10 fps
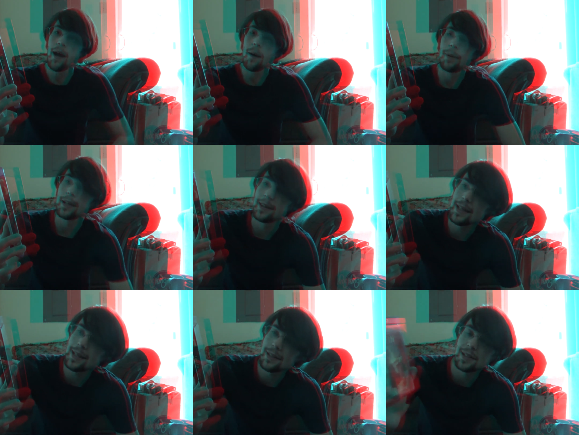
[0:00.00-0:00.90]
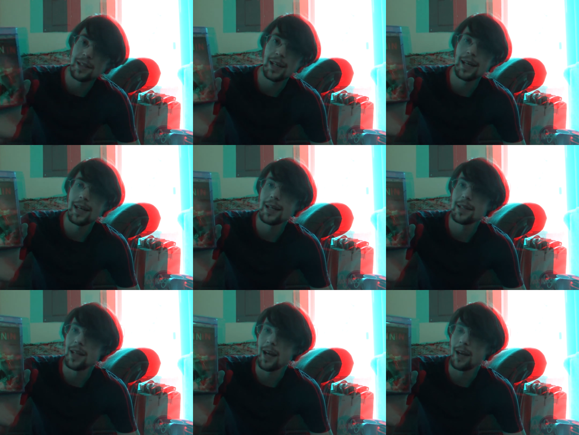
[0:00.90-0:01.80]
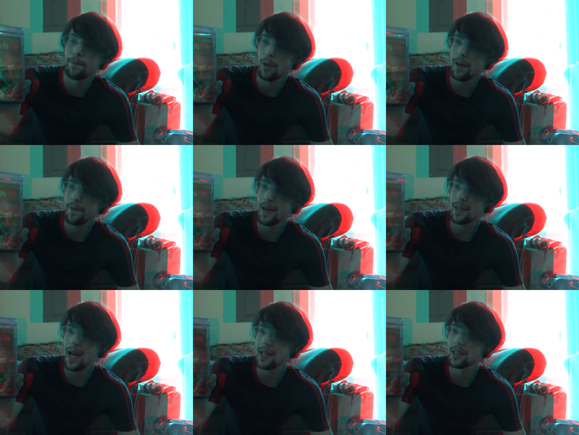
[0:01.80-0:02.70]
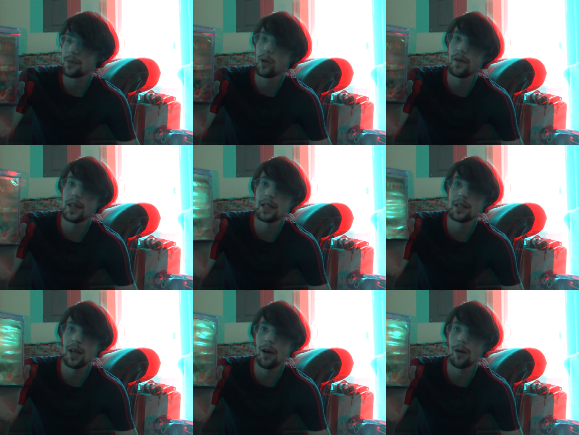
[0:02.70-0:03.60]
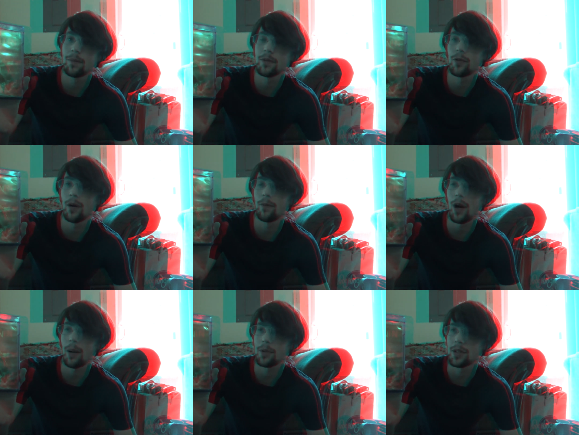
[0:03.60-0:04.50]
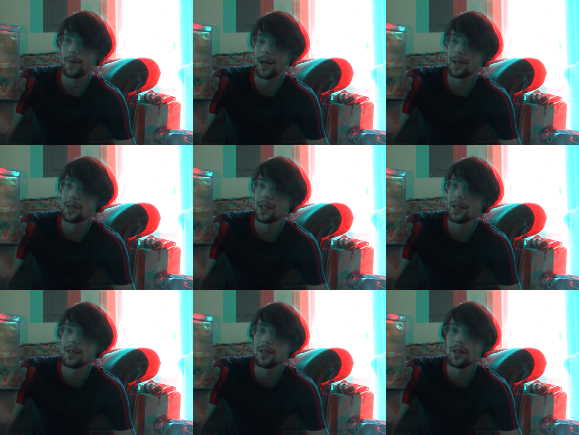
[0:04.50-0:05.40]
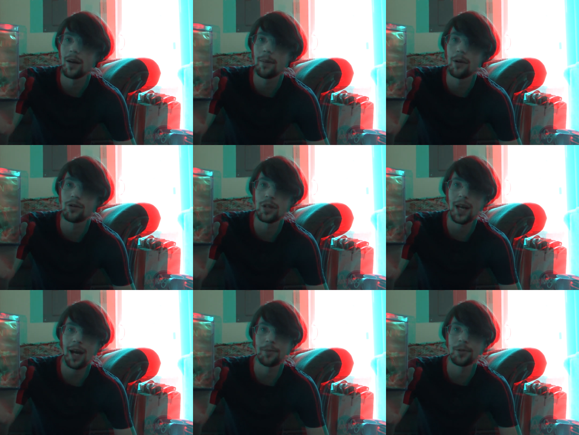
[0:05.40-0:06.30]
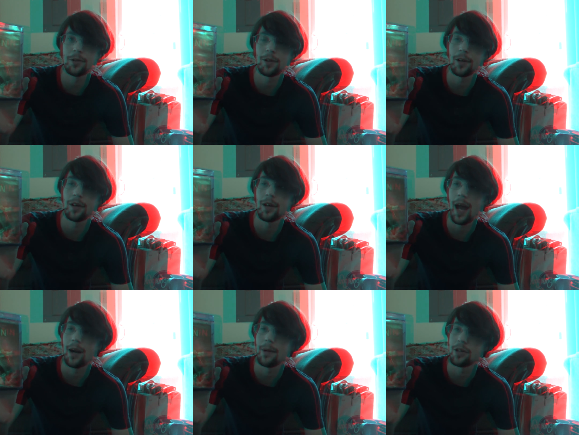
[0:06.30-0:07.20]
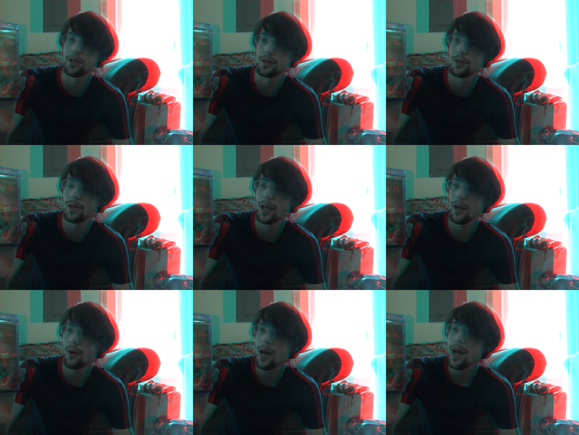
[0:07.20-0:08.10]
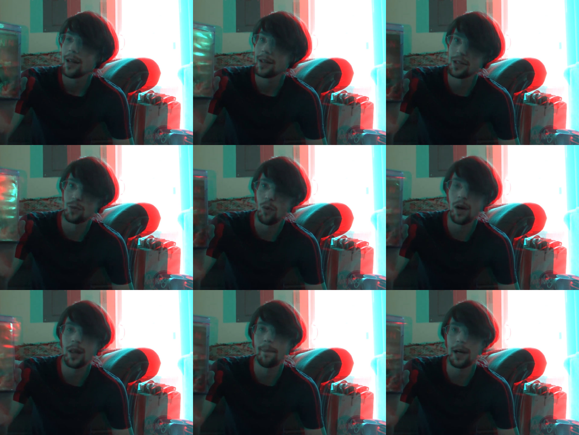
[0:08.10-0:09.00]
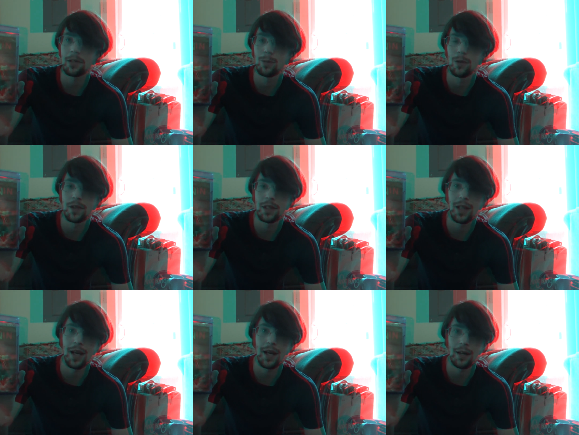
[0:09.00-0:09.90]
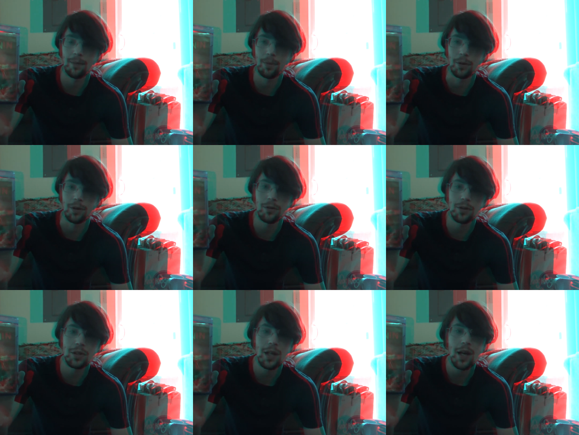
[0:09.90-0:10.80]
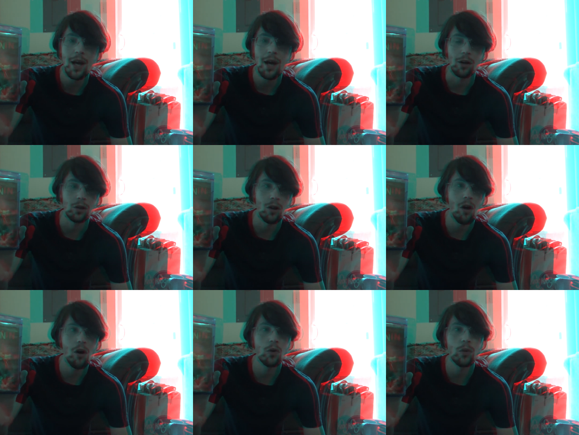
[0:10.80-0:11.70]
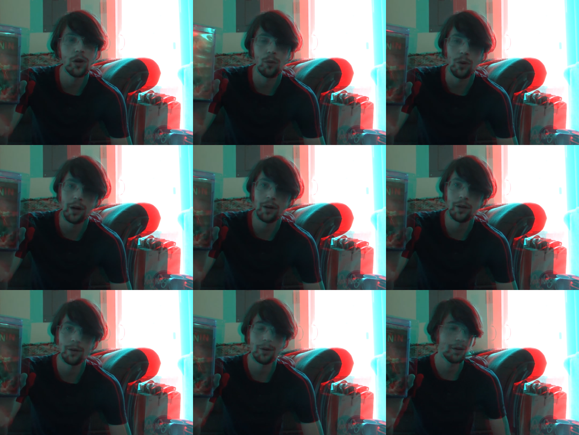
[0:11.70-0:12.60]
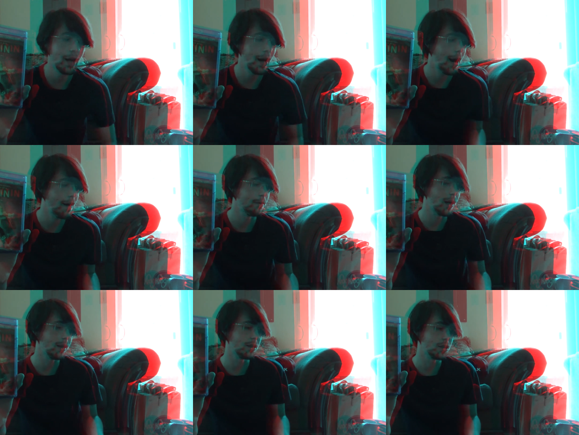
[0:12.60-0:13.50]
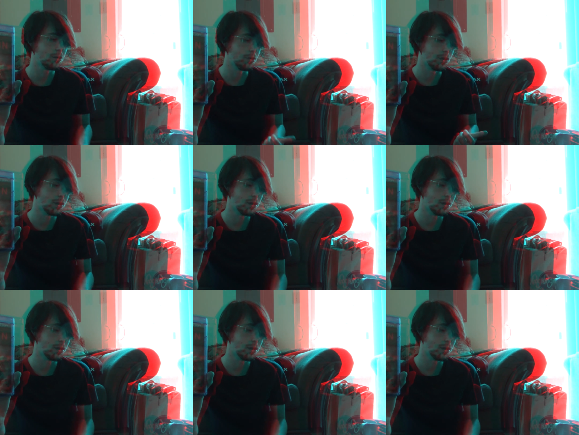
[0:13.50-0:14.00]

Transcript: But this is a pretty fantastic movie. This comes from Robert Zemeckis' motion capture animation studio. This is one of the best movies they produced, along with one other that I have on my list, which